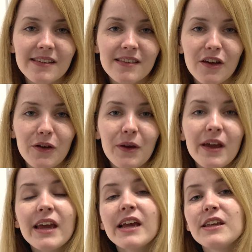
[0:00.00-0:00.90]
So
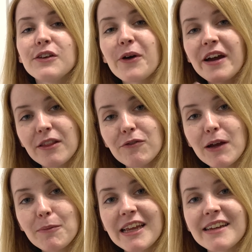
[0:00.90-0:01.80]
you are in the
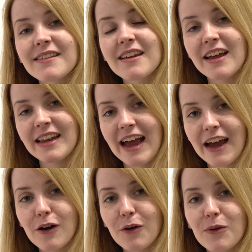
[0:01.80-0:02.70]
right place to learn
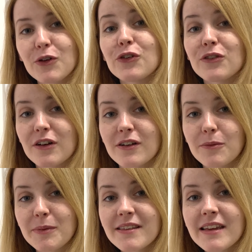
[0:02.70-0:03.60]
how to start a
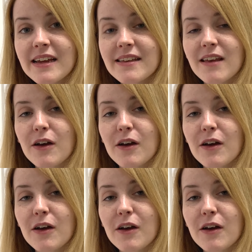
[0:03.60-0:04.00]
business.